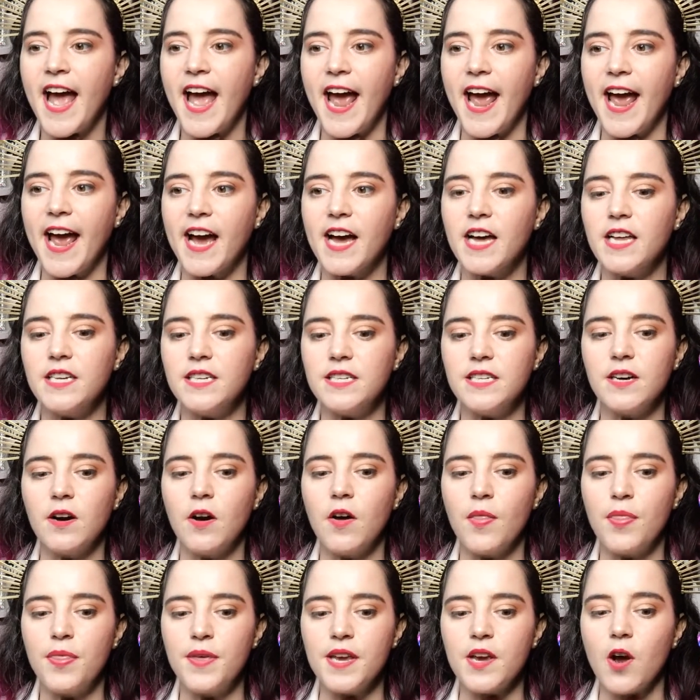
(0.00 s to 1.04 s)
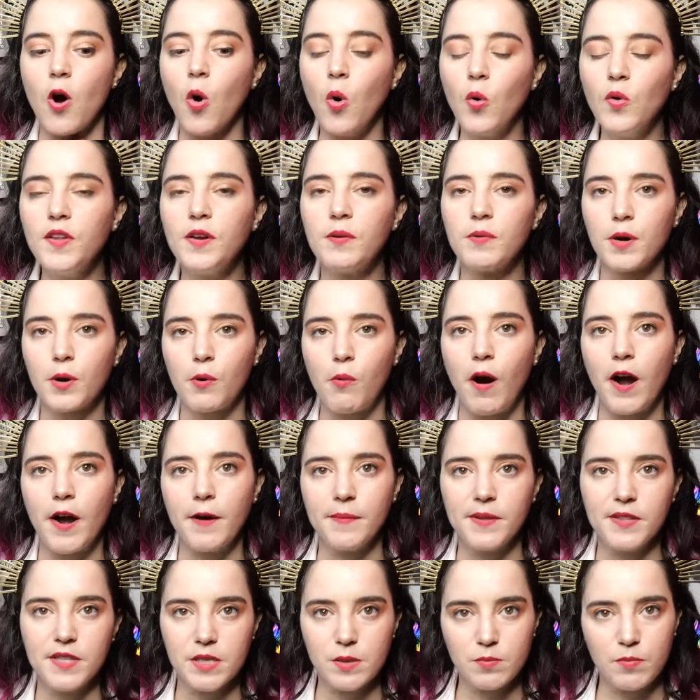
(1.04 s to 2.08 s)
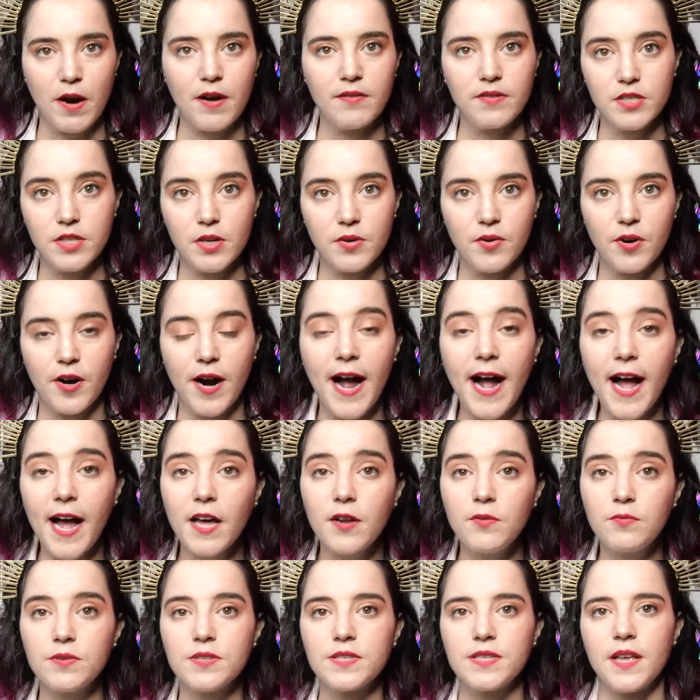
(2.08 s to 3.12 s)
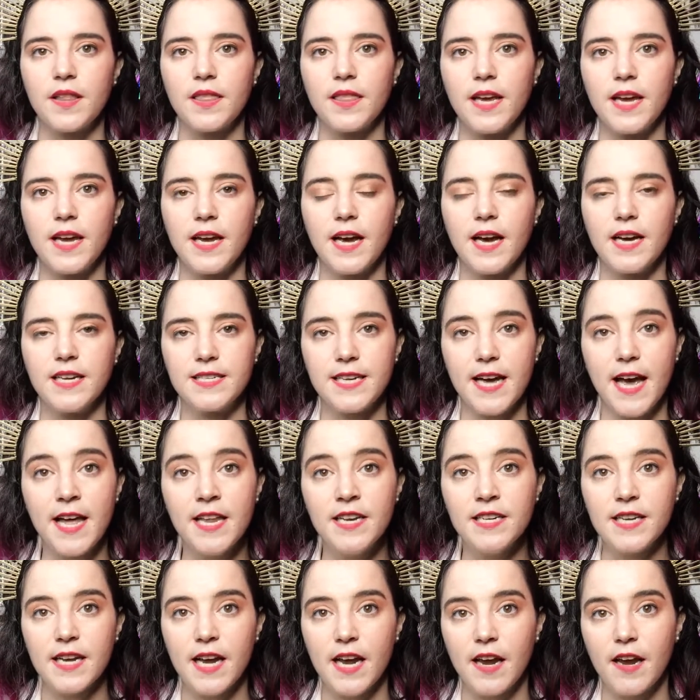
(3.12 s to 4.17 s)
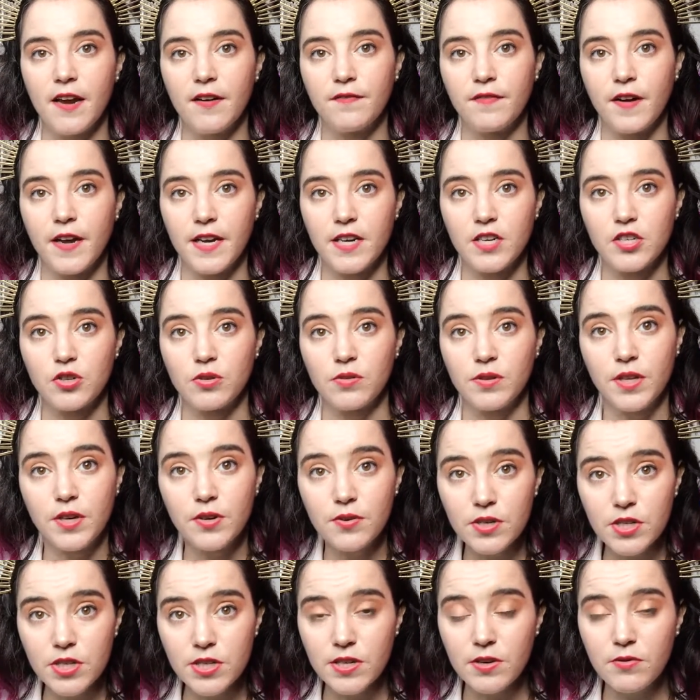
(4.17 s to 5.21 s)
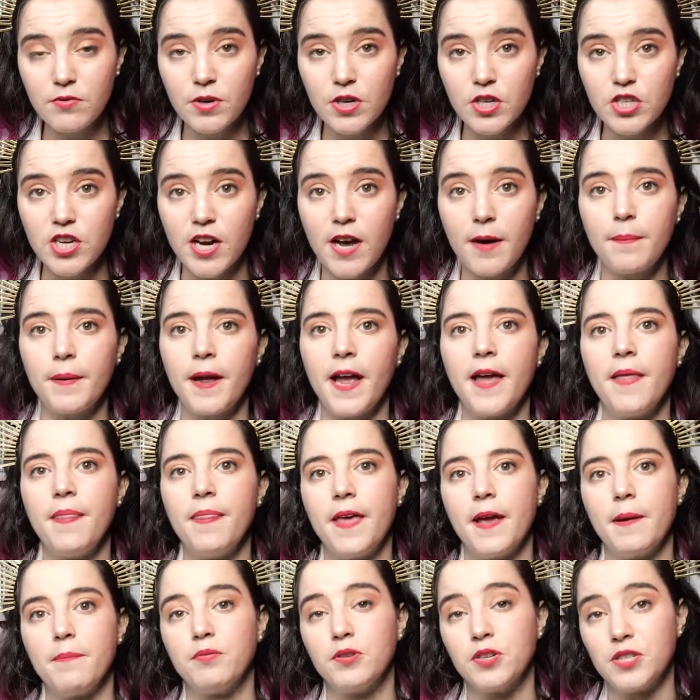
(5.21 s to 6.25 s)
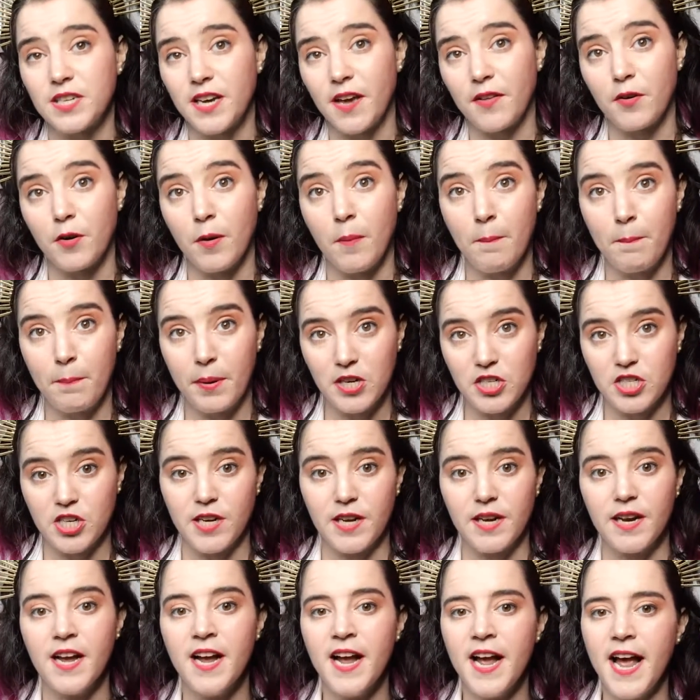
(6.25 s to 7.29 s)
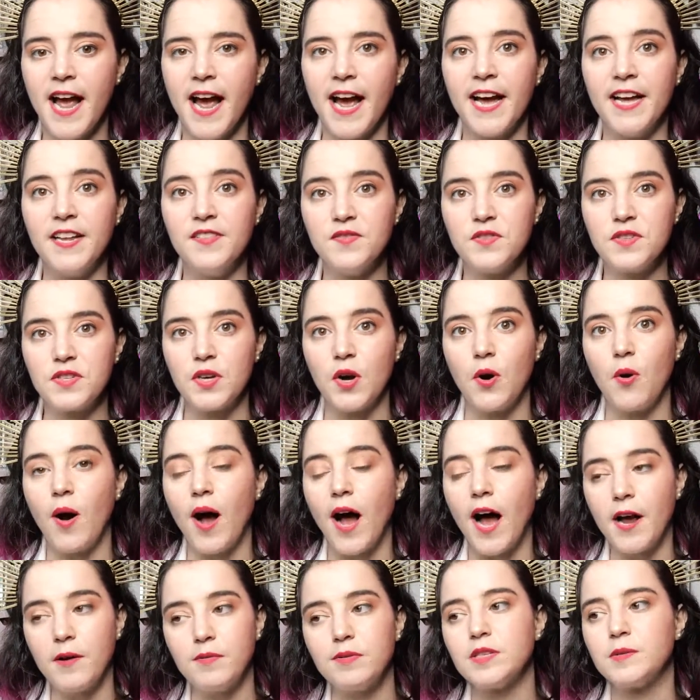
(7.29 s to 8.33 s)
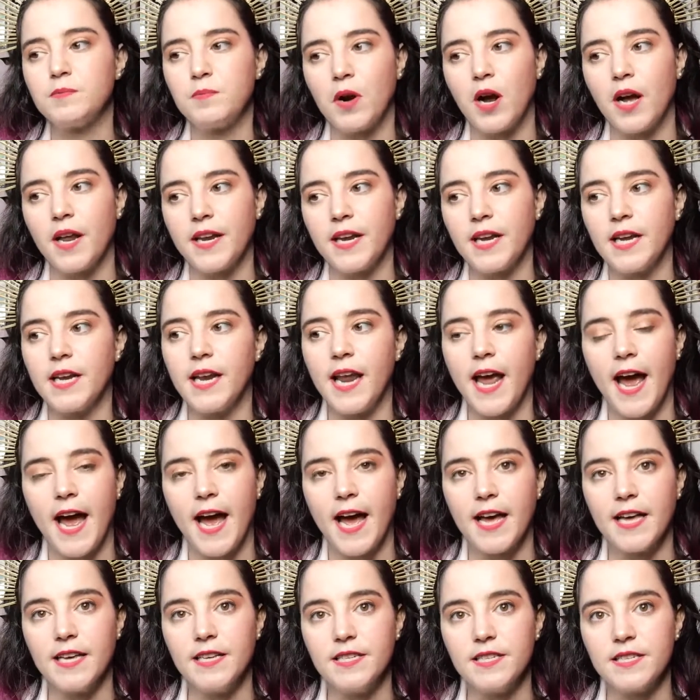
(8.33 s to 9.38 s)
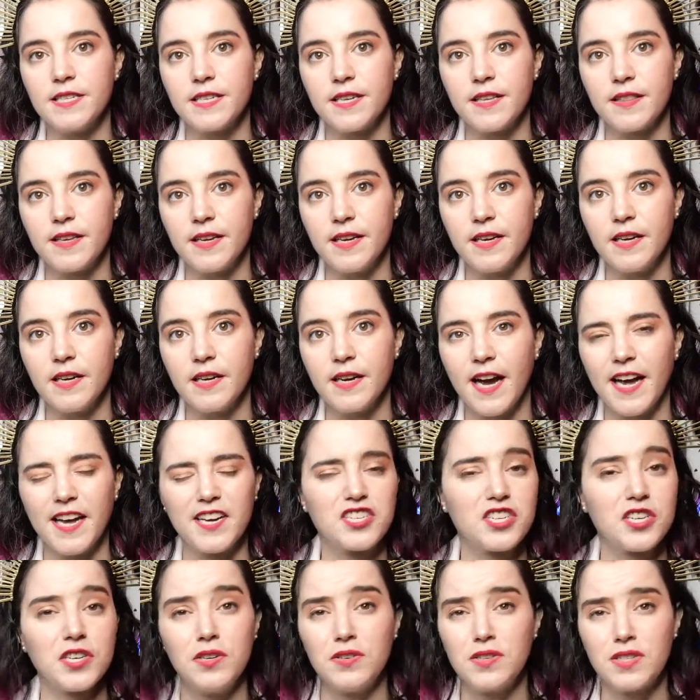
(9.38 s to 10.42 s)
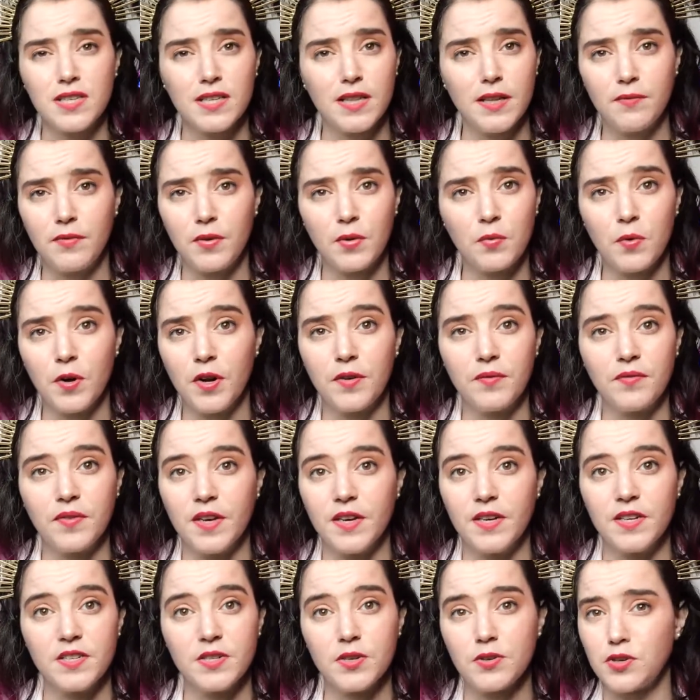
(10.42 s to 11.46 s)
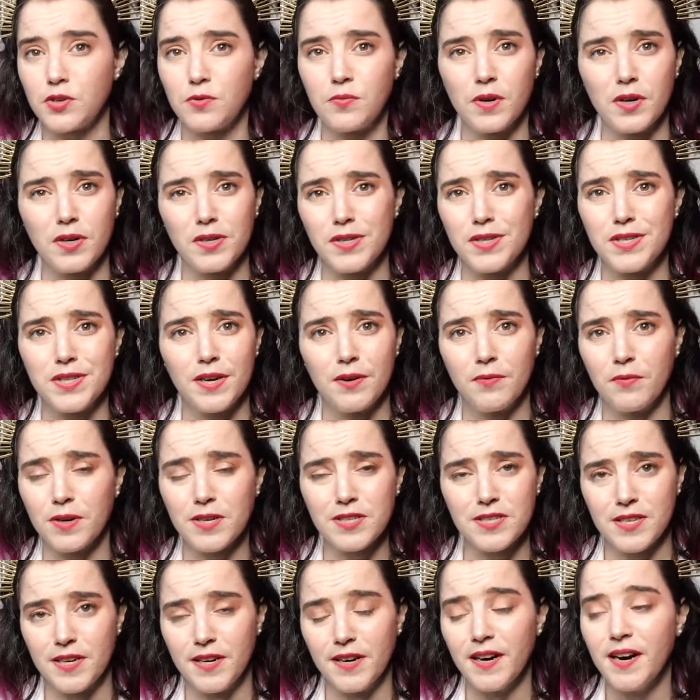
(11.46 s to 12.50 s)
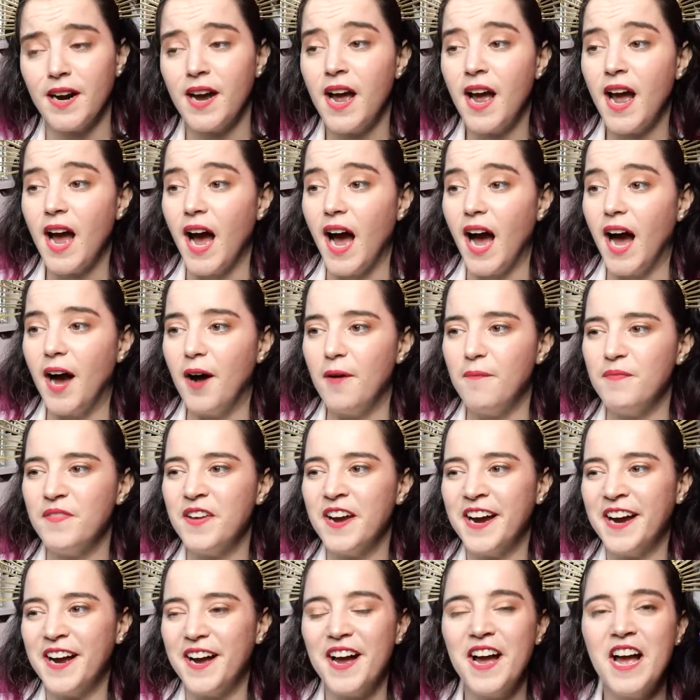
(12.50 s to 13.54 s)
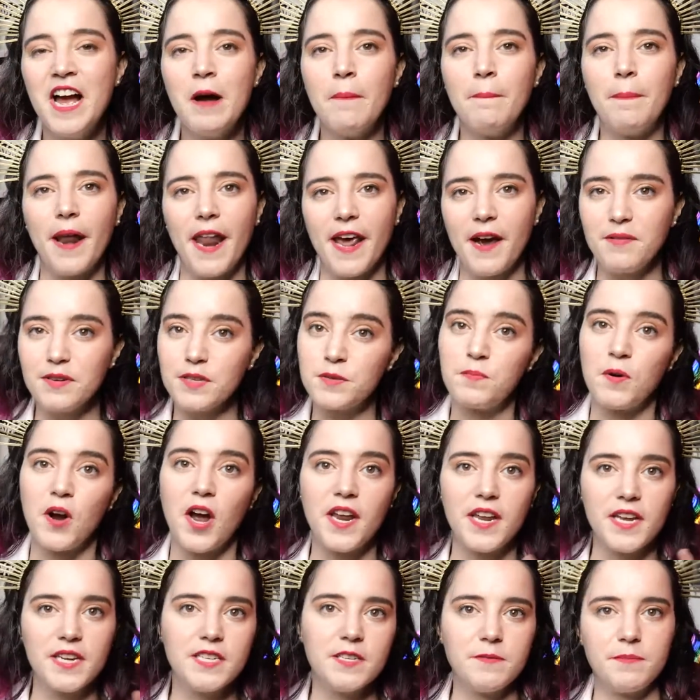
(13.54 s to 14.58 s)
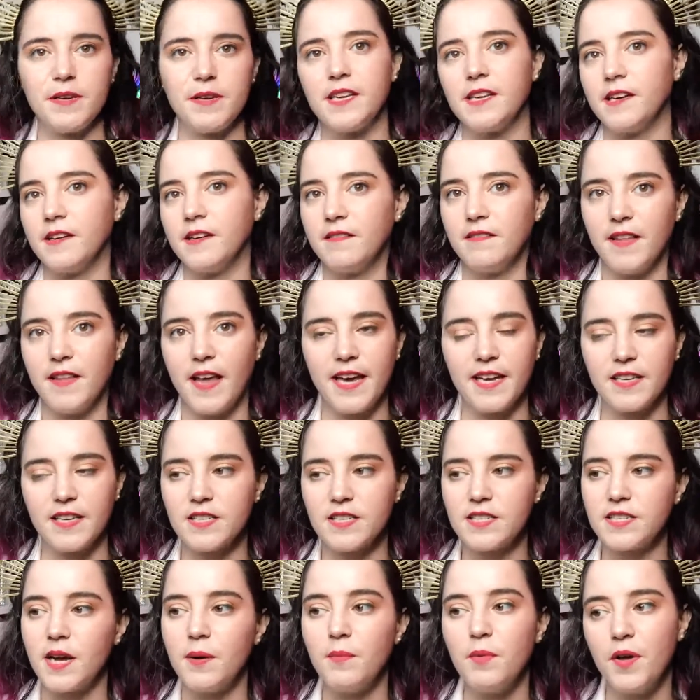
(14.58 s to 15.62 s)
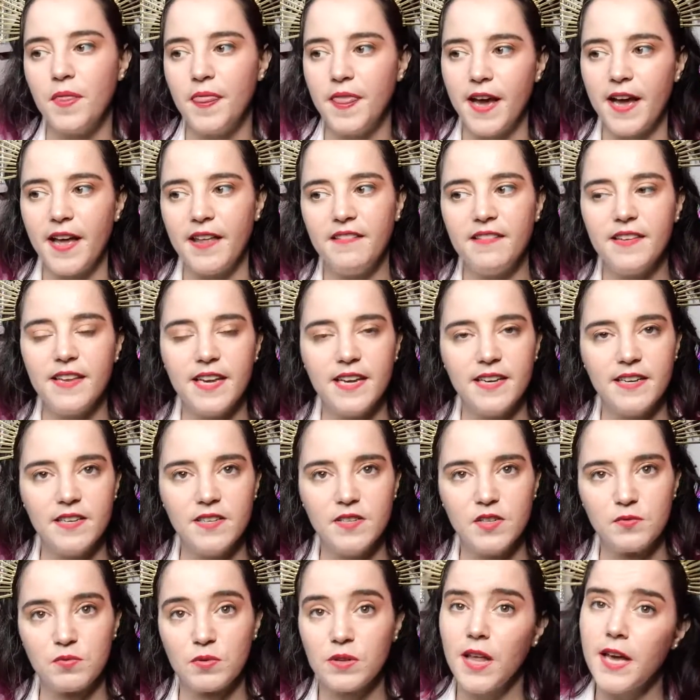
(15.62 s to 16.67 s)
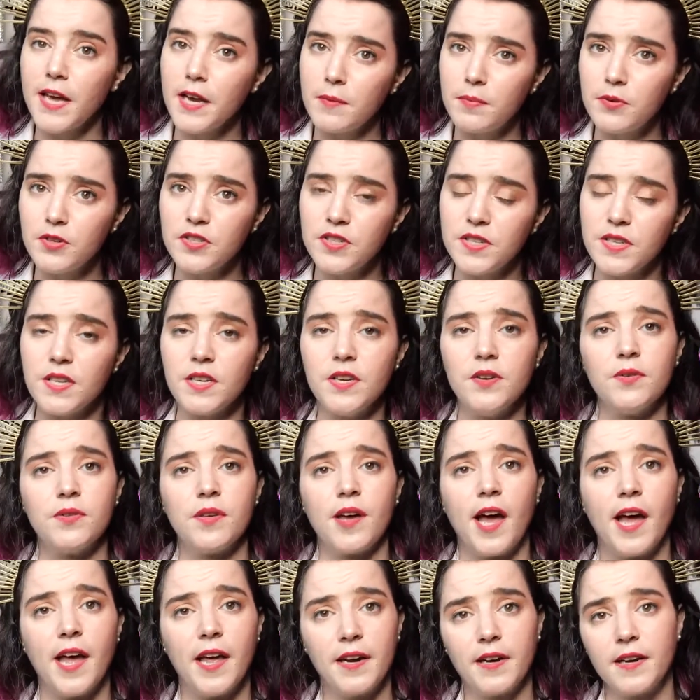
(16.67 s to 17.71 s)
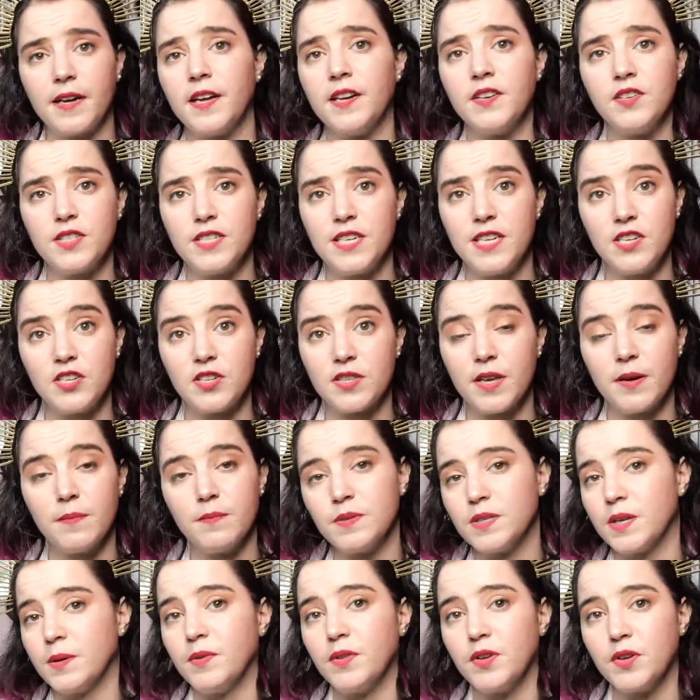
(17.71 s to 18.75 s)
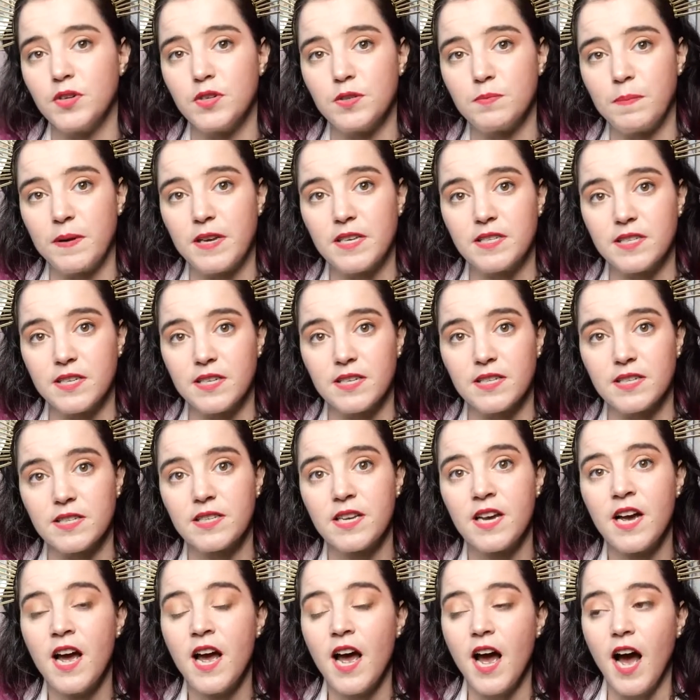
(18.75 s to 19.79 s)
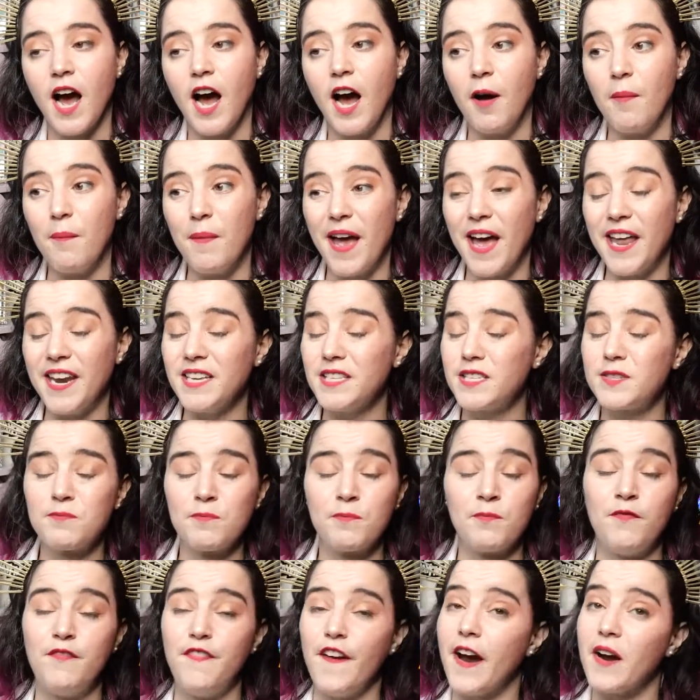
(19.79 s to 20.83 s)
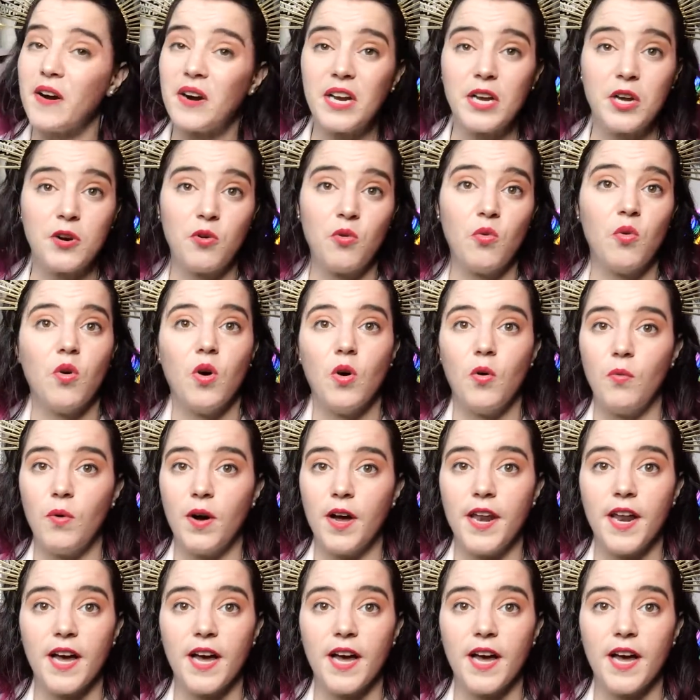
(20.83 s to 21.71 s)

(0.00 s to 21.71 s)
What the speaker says: And the only requirement this private donor had was that they attend a financial literacy workshop and they put together a budget. And so I was brought in as I actually used to live with one of the social workers that works there. But I was brought in to be like someone that is relatable to the youth and can teach them some of those basics. And it's very cool